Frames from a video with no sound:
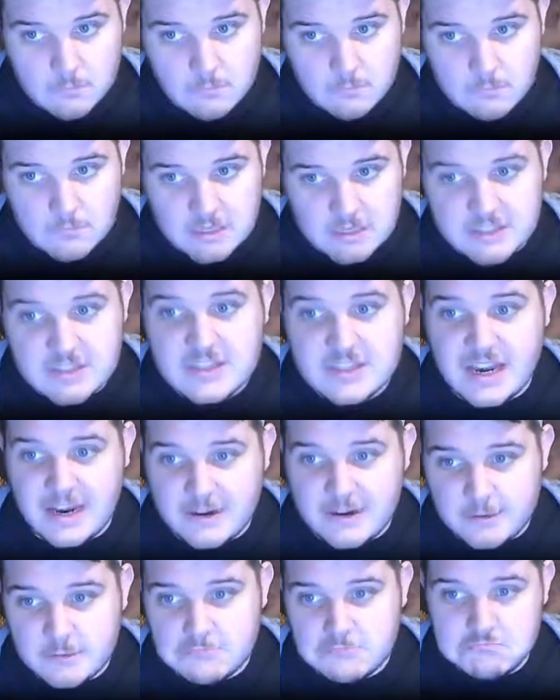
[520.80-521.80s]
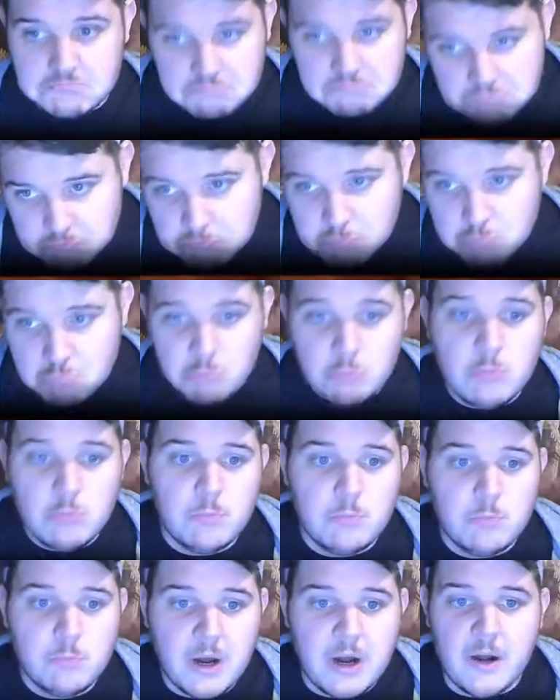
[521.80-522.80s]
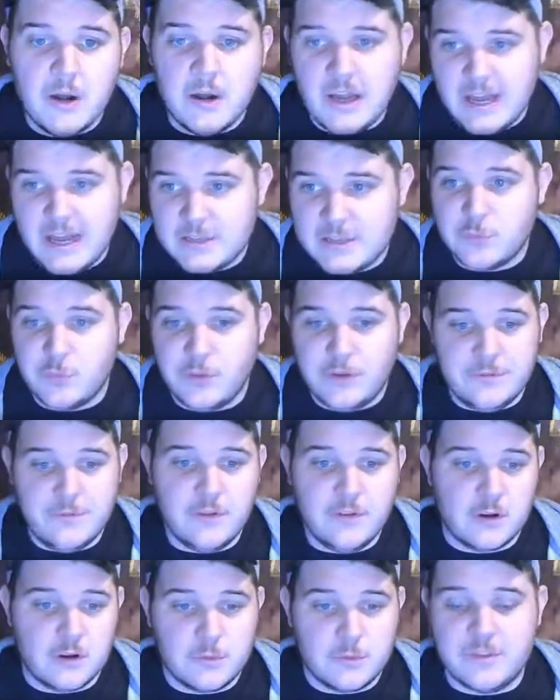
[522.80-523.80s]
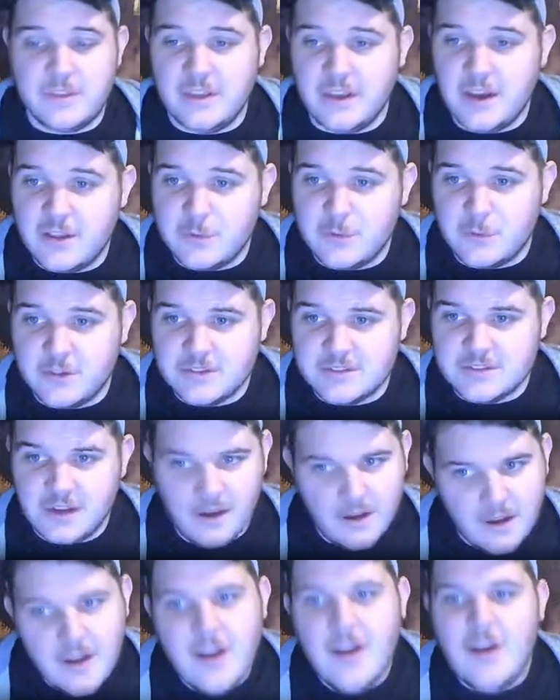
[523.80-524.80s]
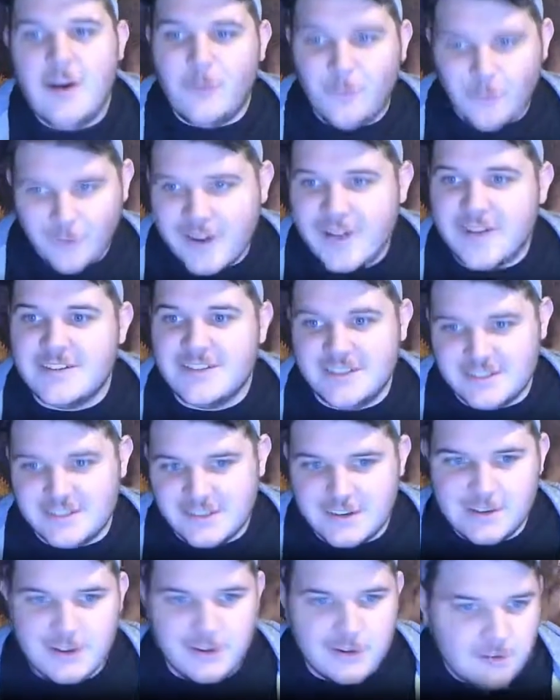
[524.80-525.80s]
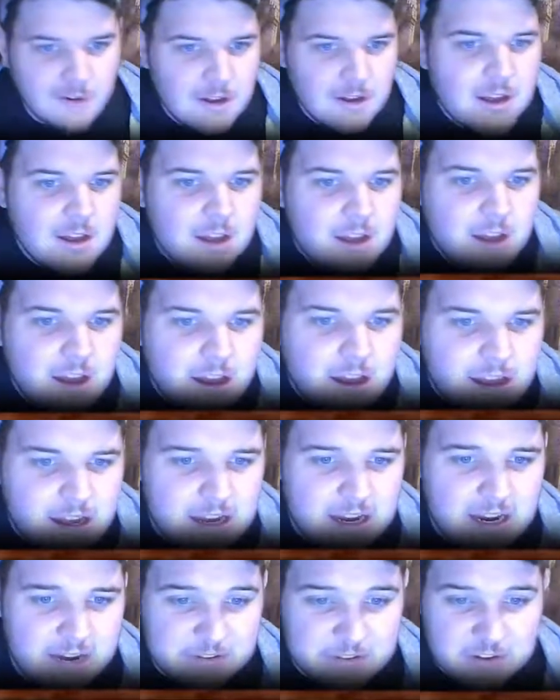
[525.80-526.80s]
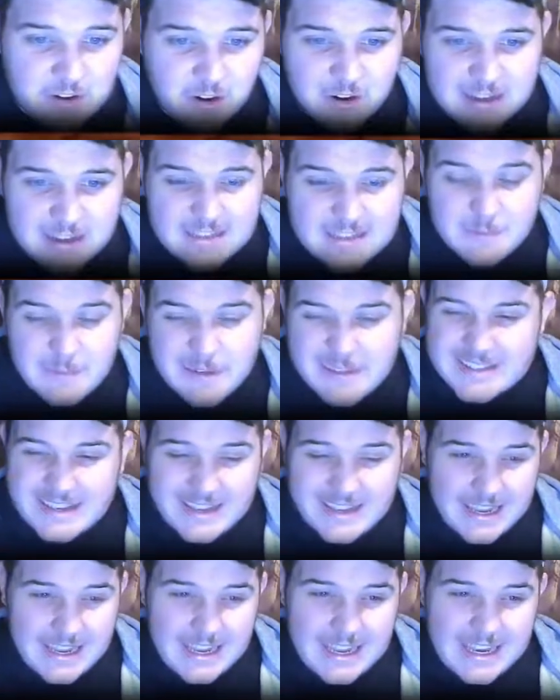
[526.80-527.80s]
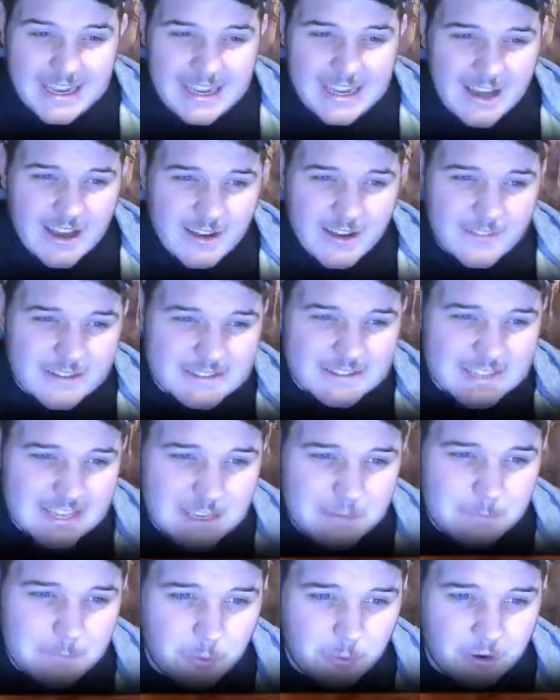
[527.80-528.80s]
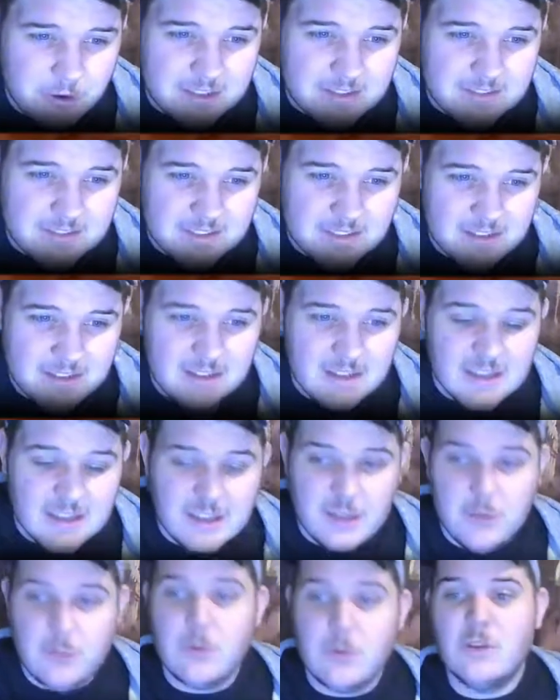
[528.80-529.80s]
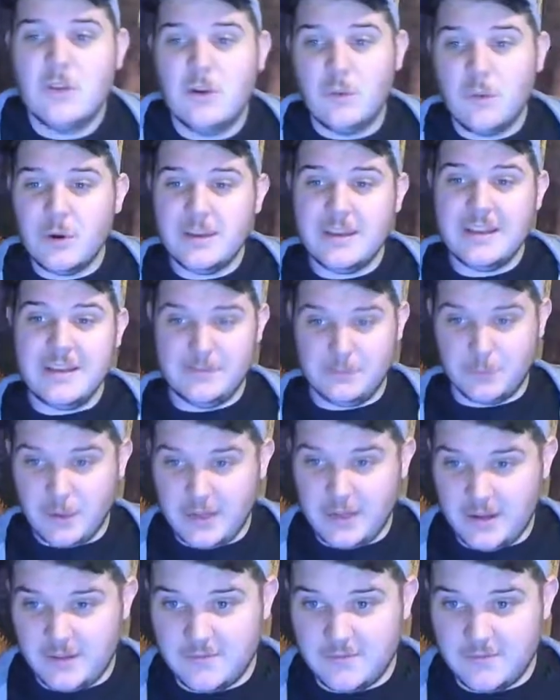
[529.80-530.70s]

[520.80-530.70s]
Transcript: Stout. But as we've learned with the other ones, what else does it do? If the target is missing any of its hit points, you roll a 1d12.